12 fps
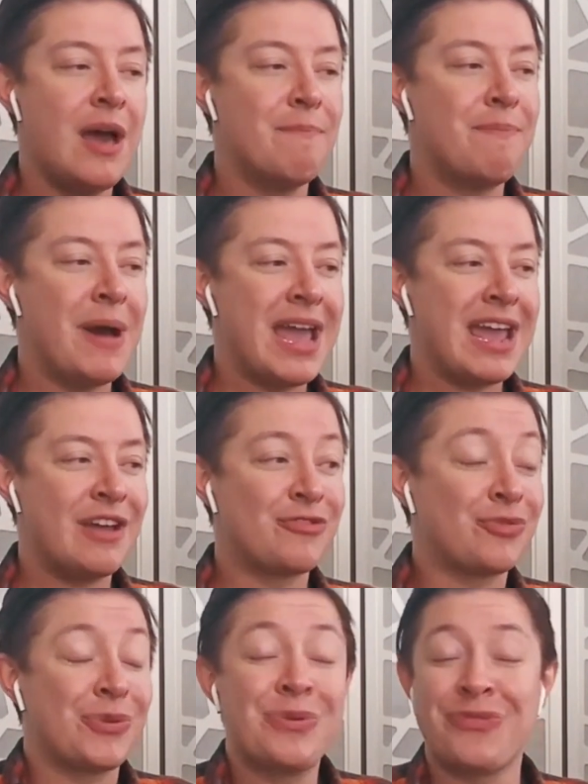But
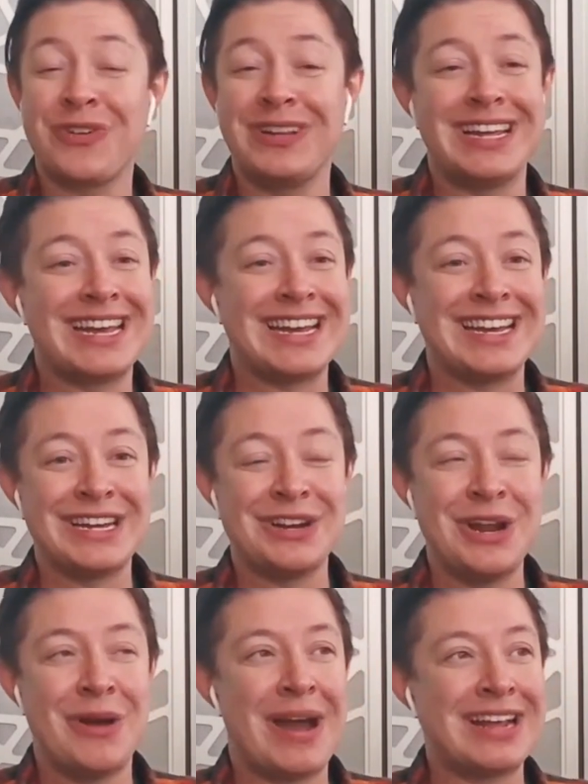truthfully,
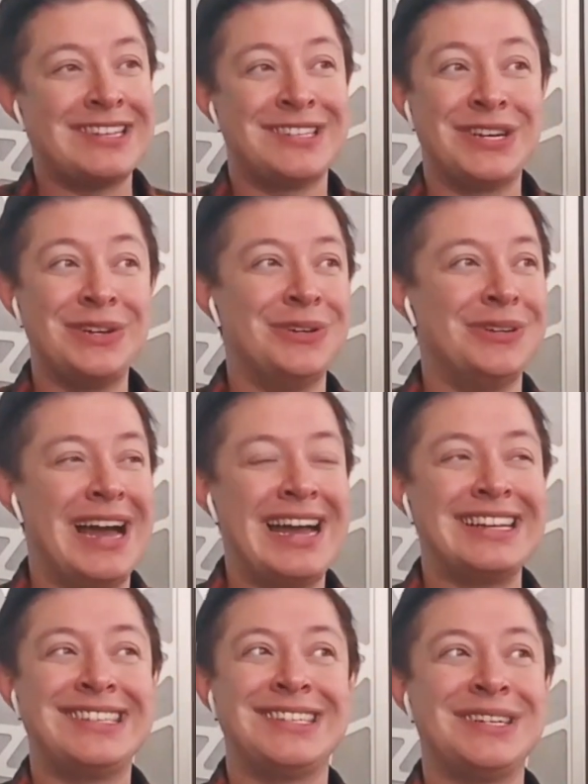I
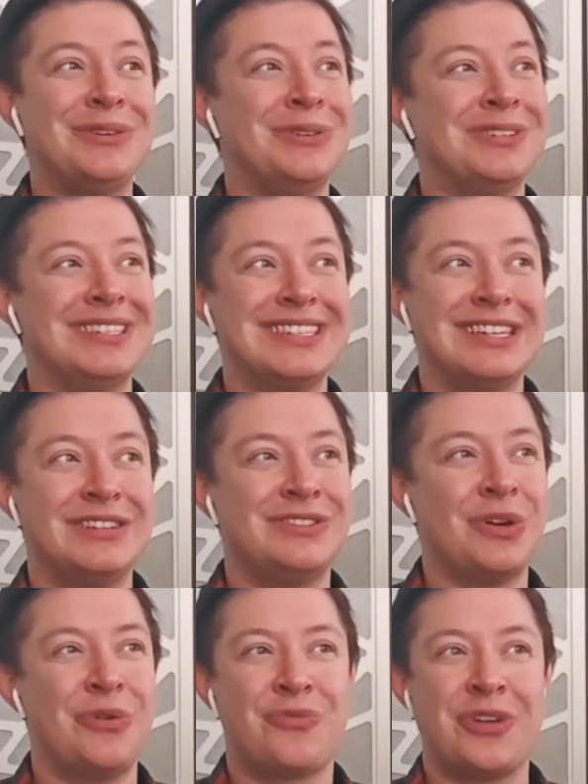still
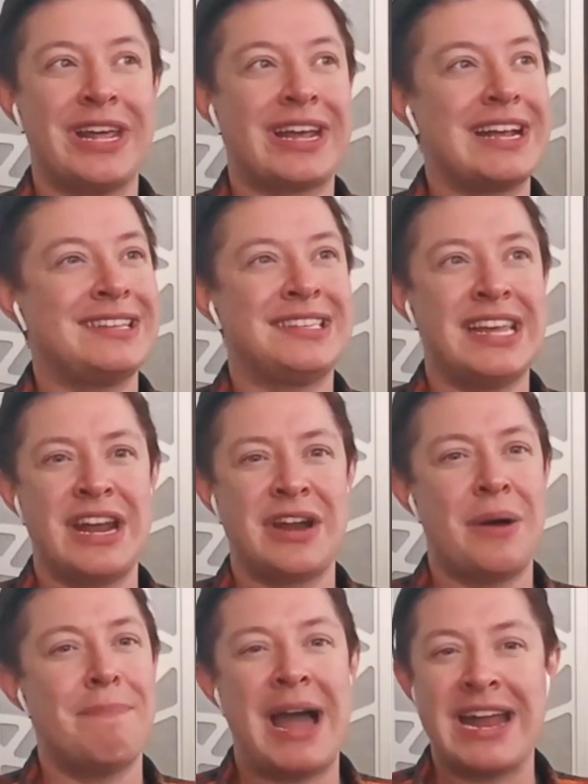don't feel like I sit in
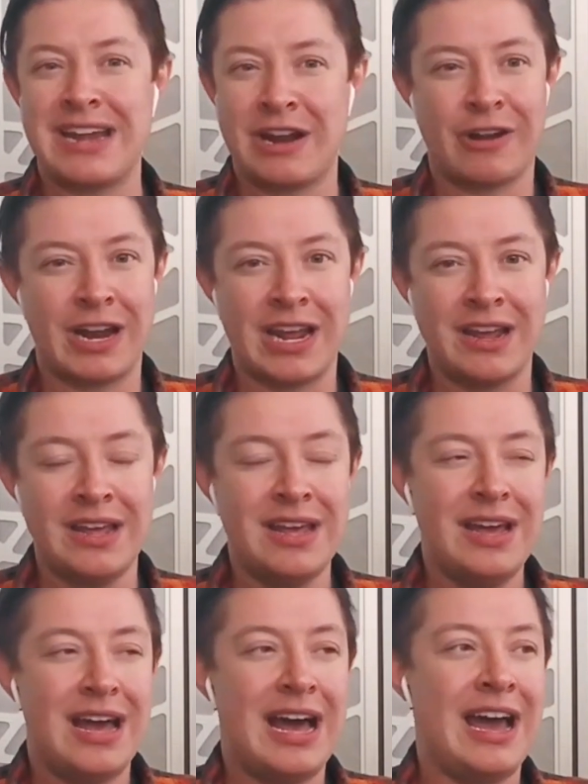a binary.
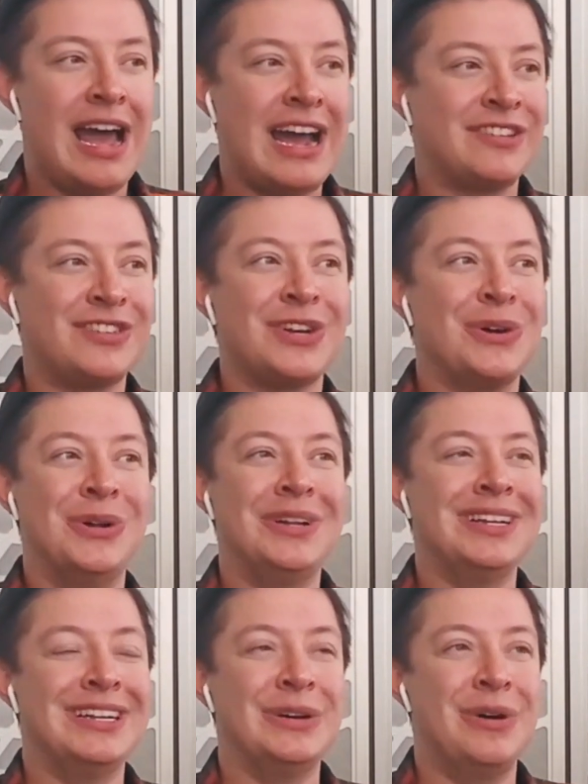I
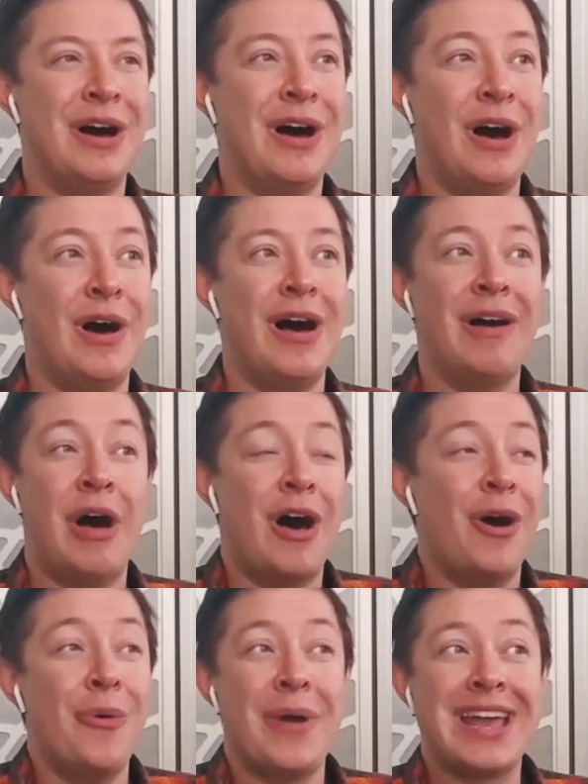still
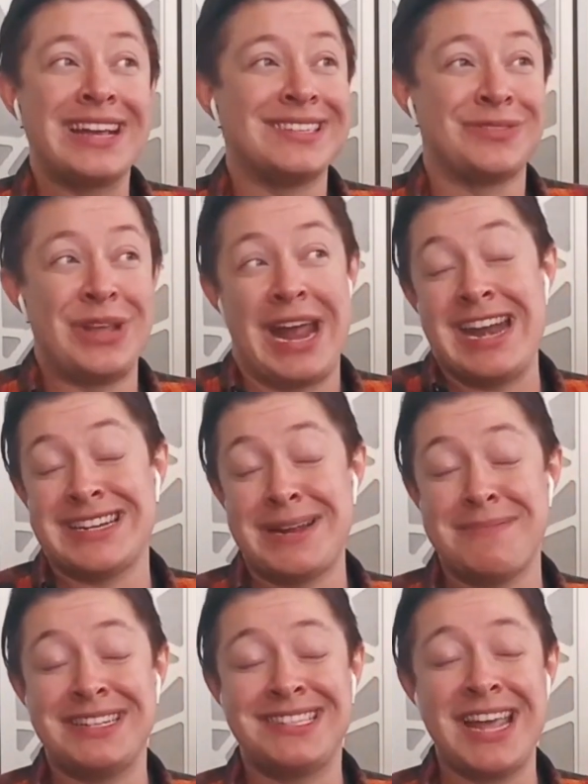always,
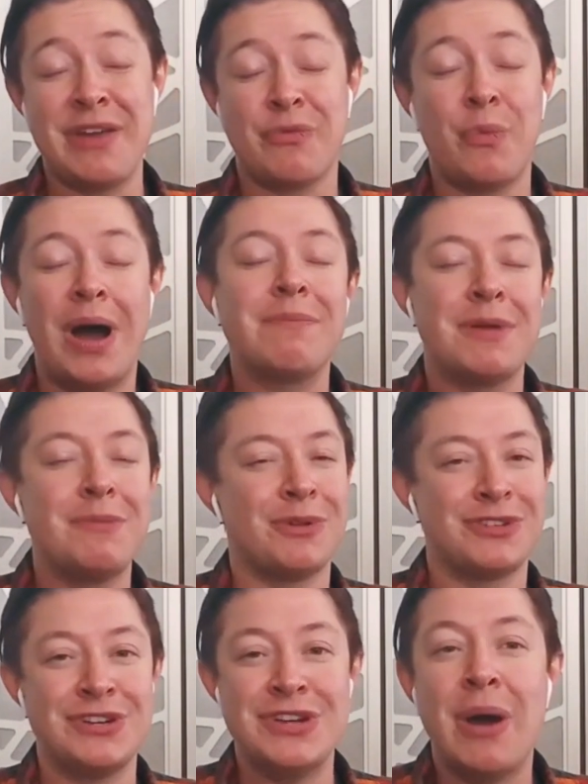anytime it's safe, want
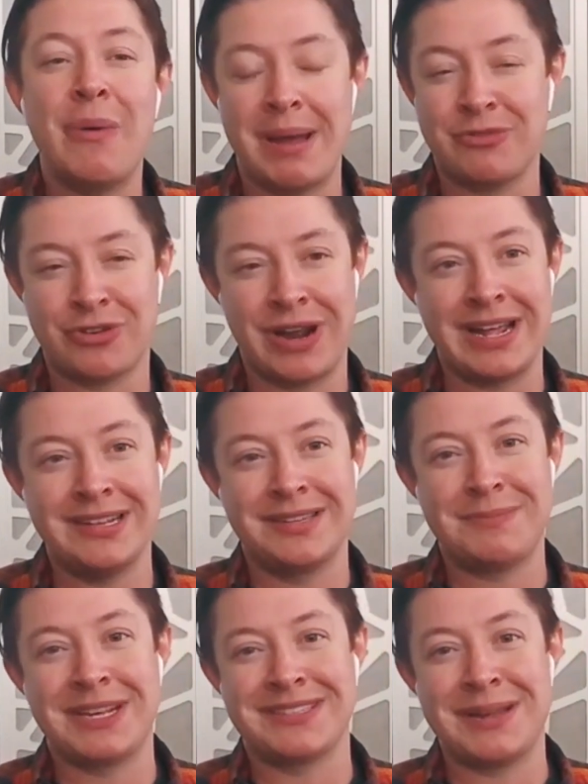people to know I'm trans
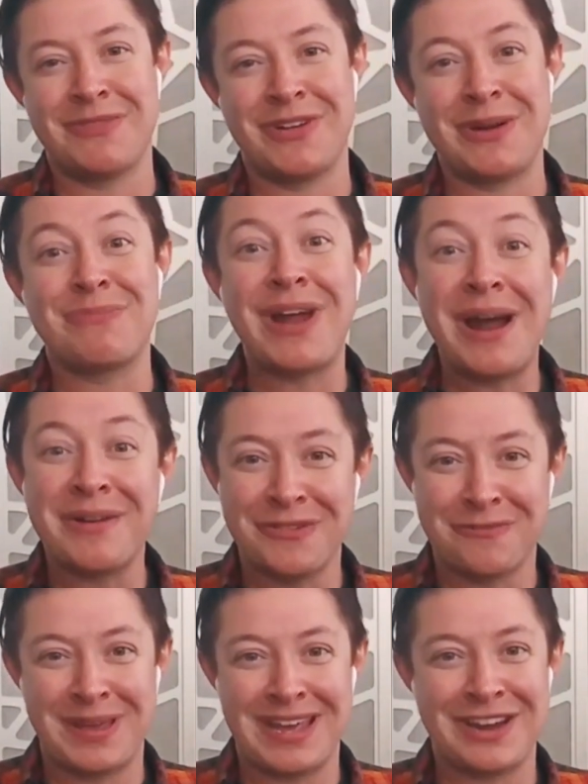because I'm very proud
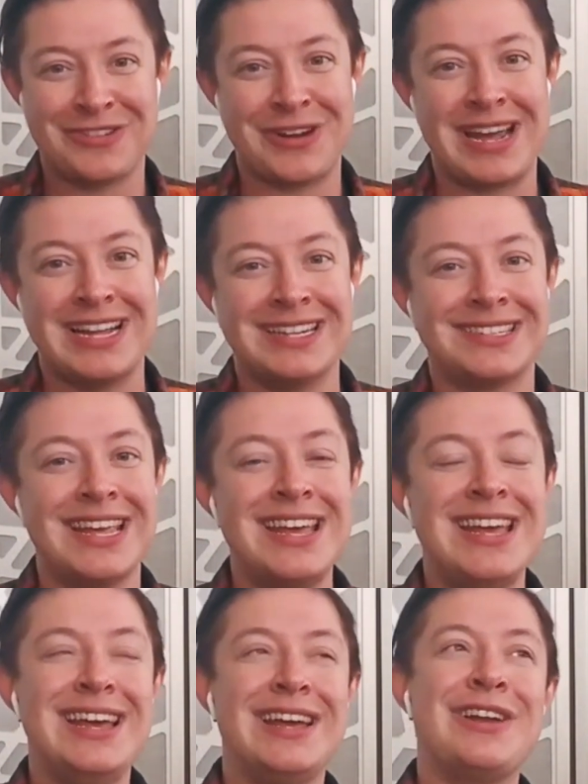of being trans.
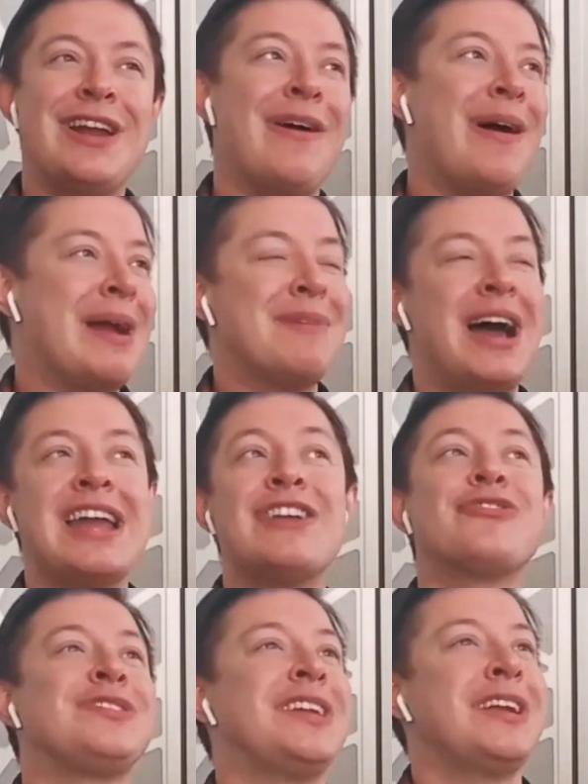I'm not
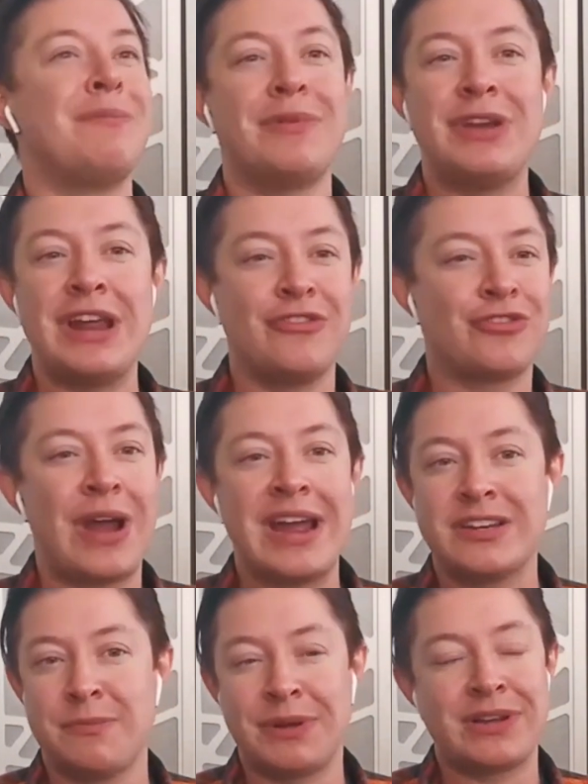interested in
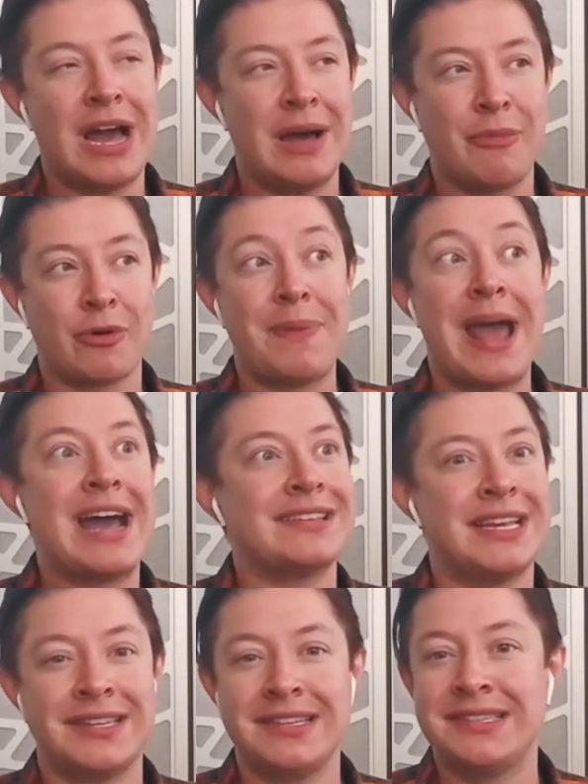trying to become or
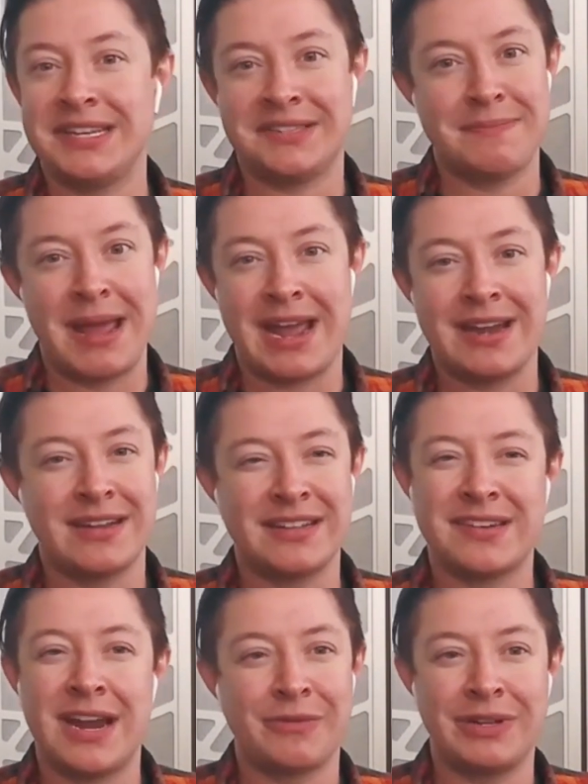pass as a cis man.
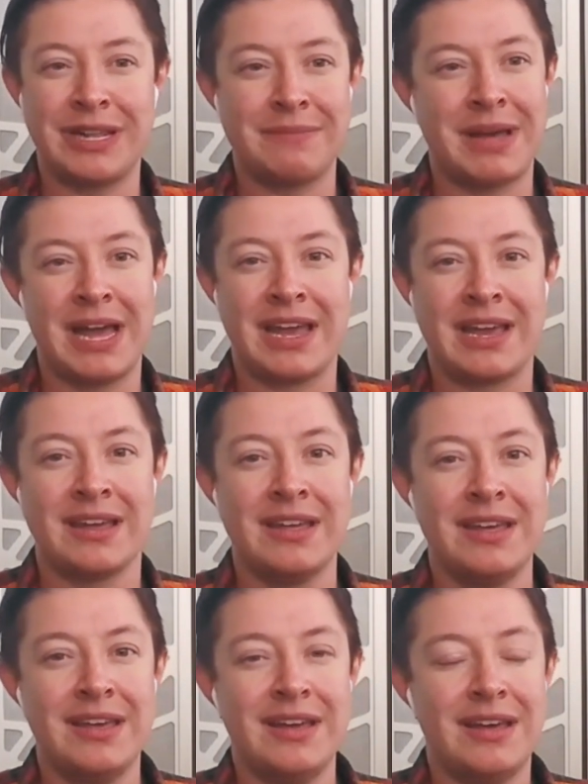That's not really my
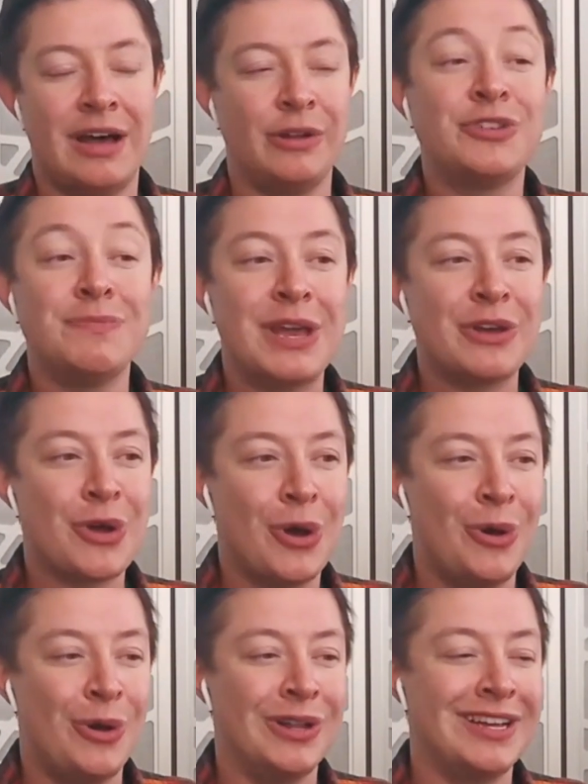ultimate
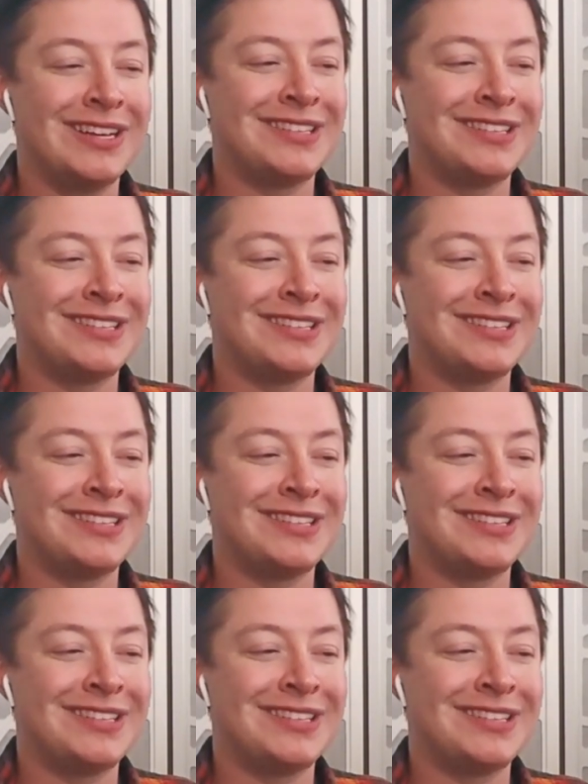goal.